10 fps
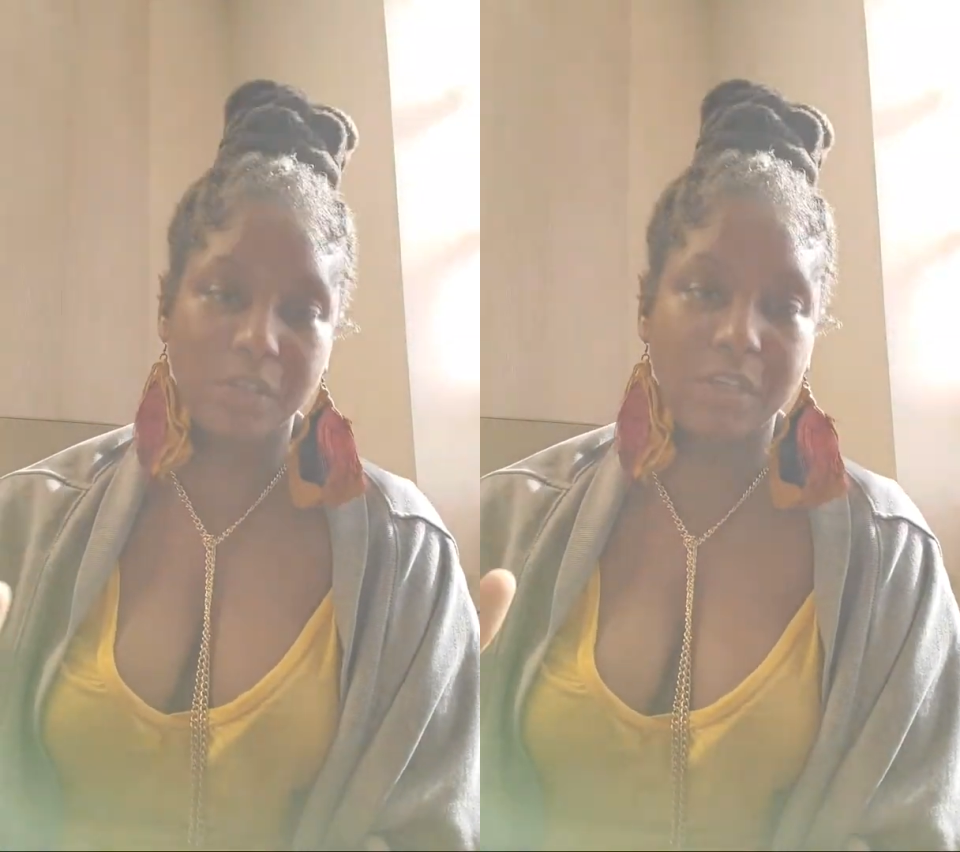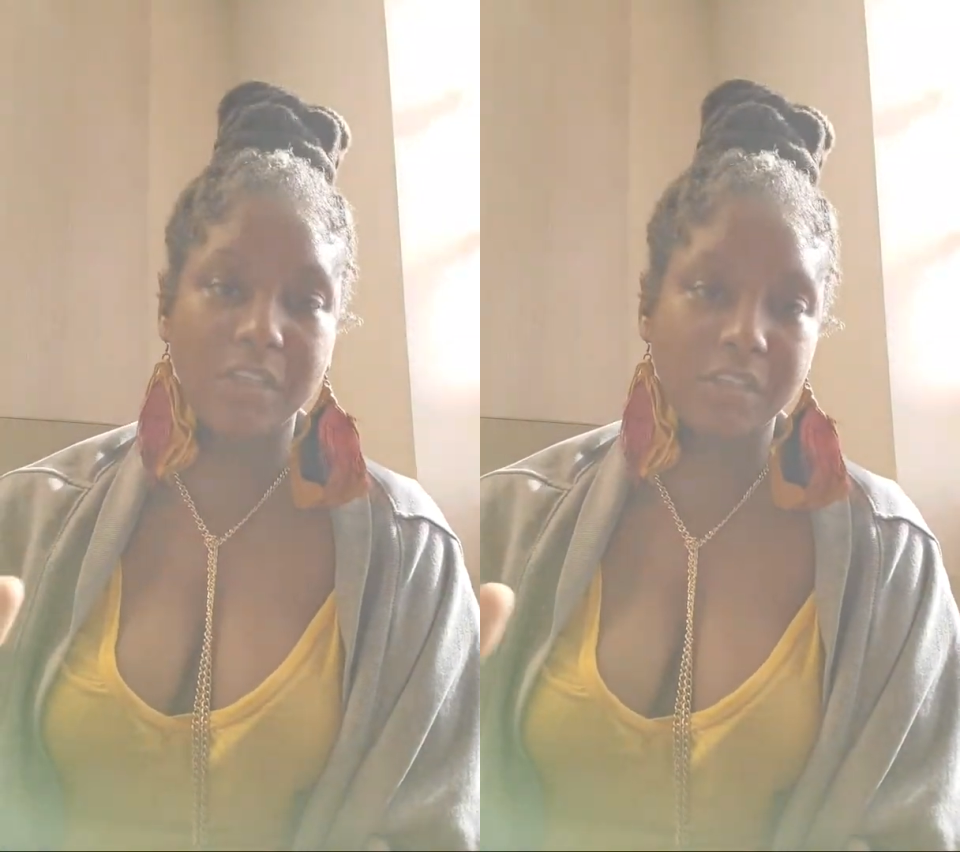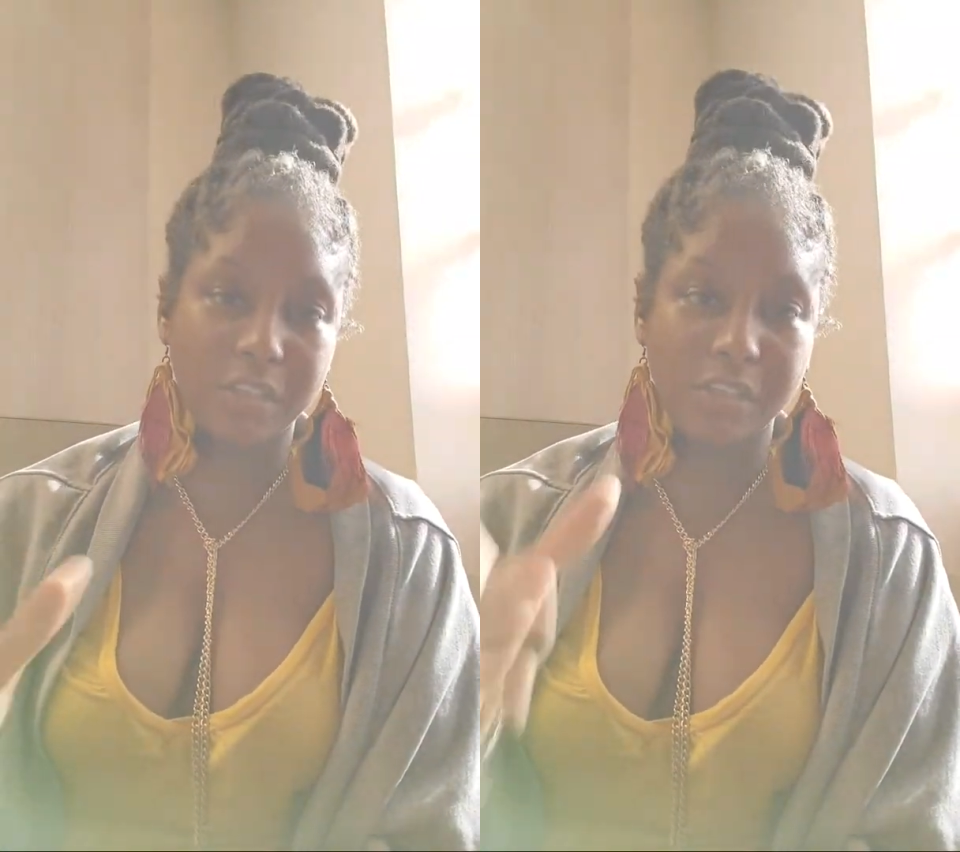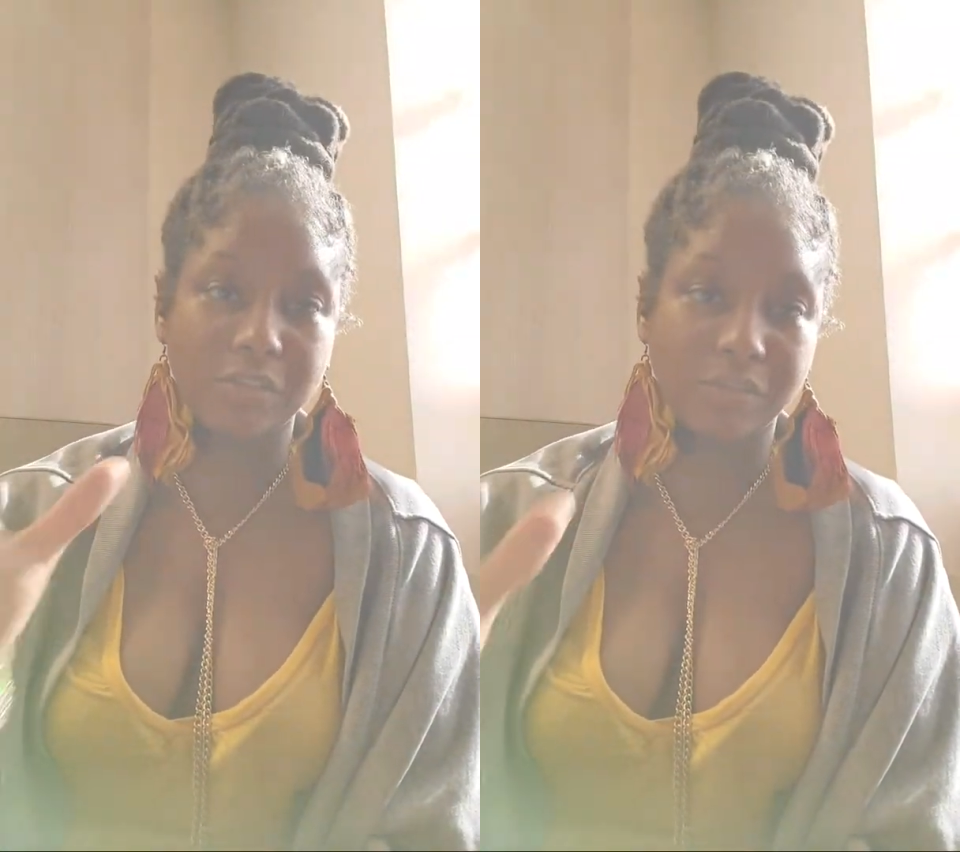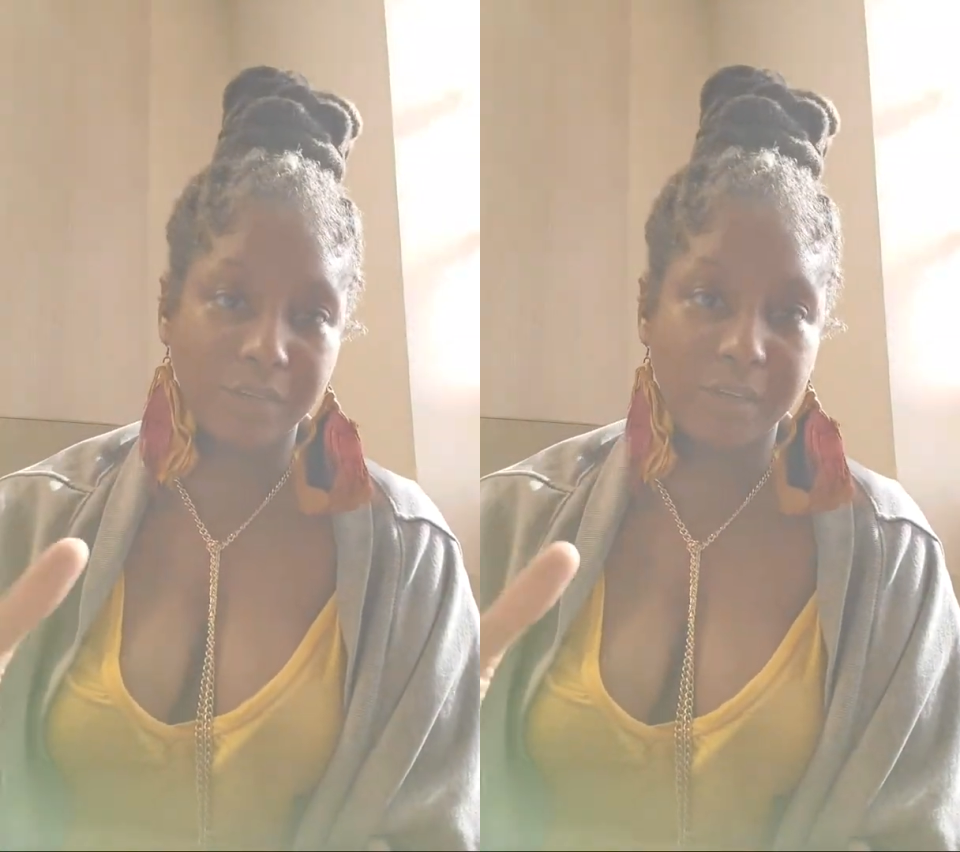initially
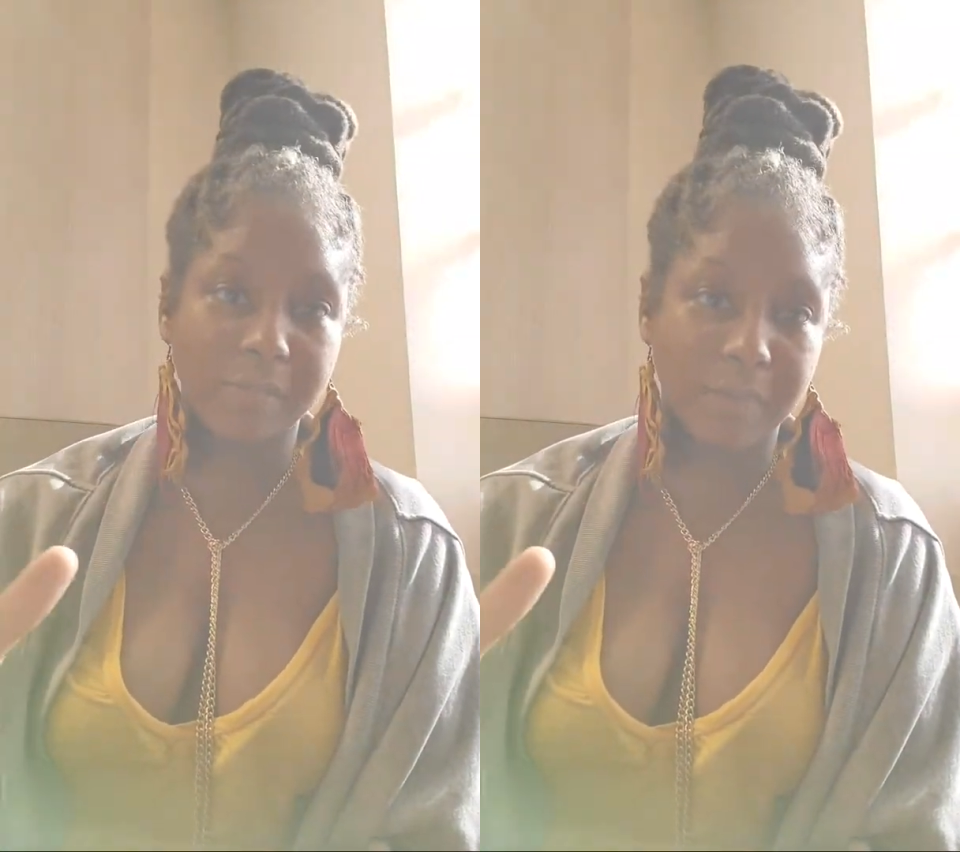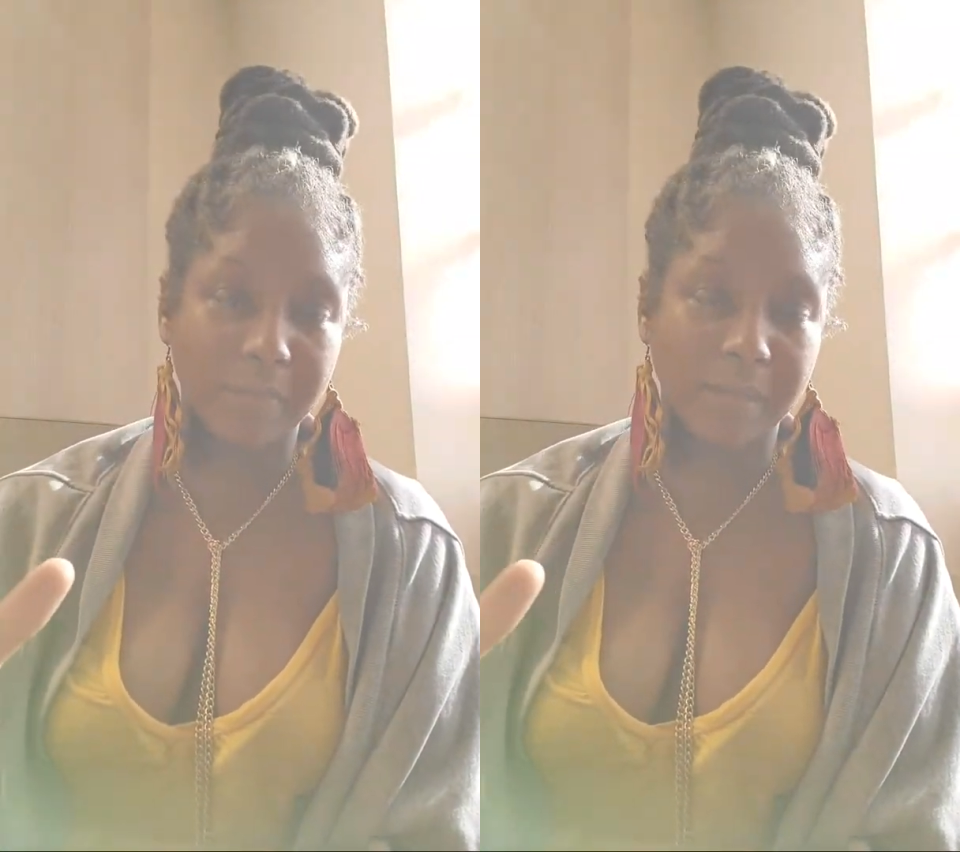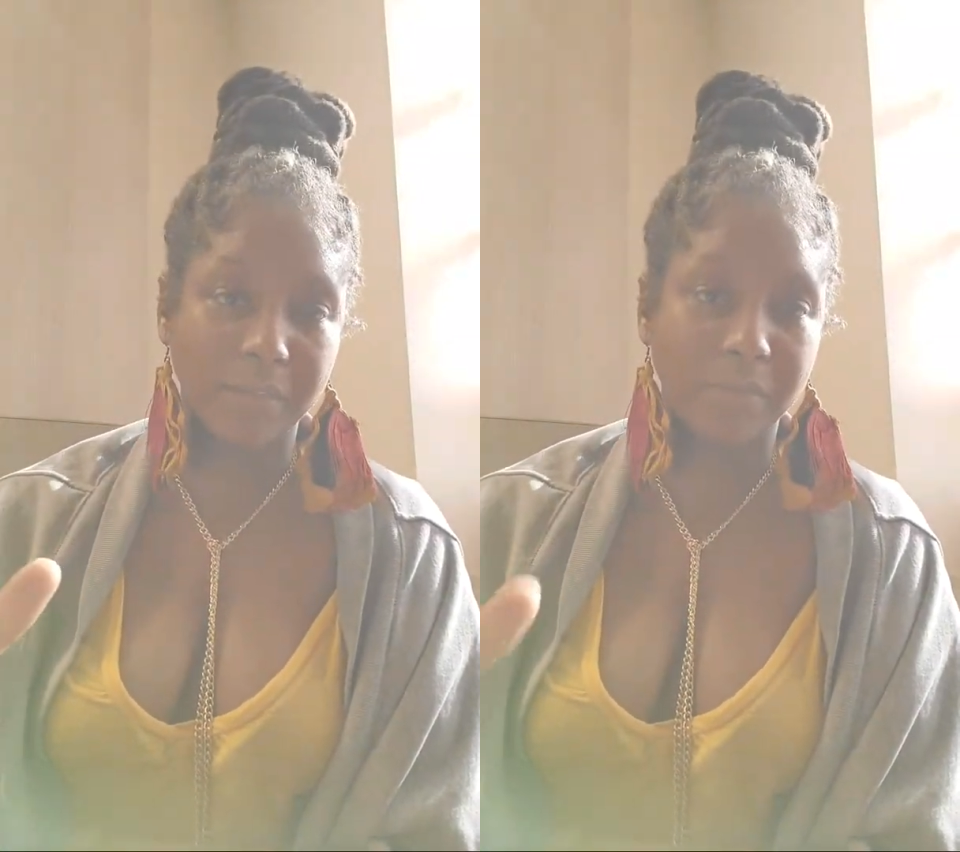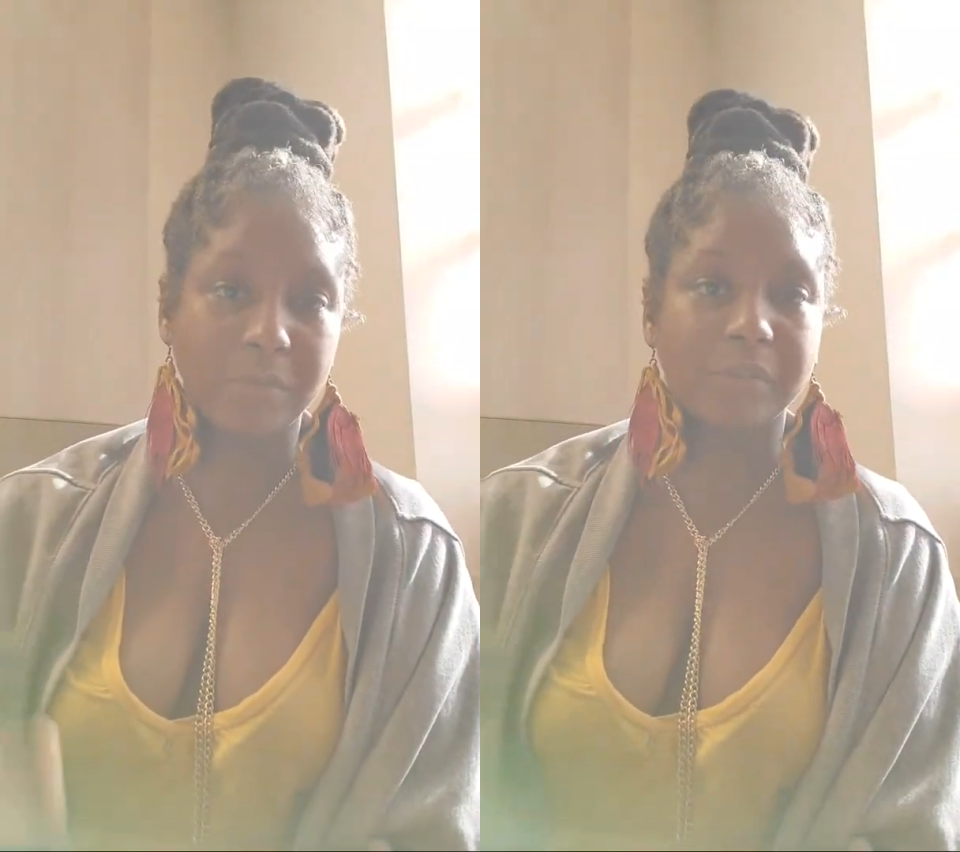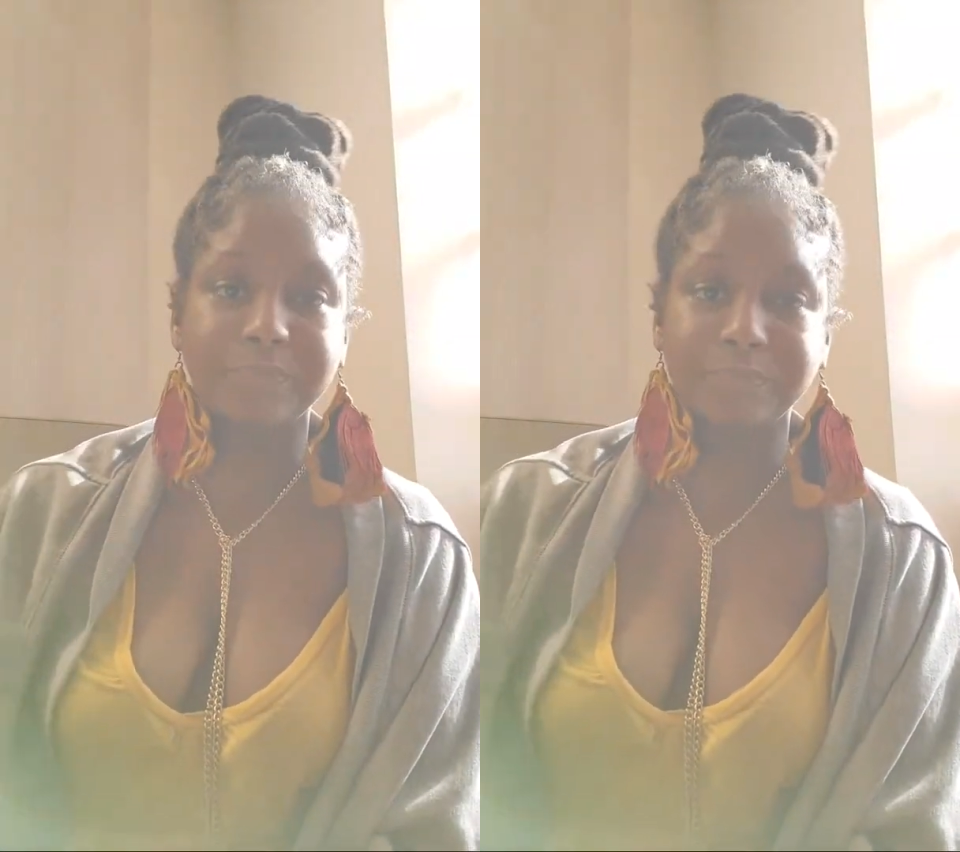screamed about my daughter,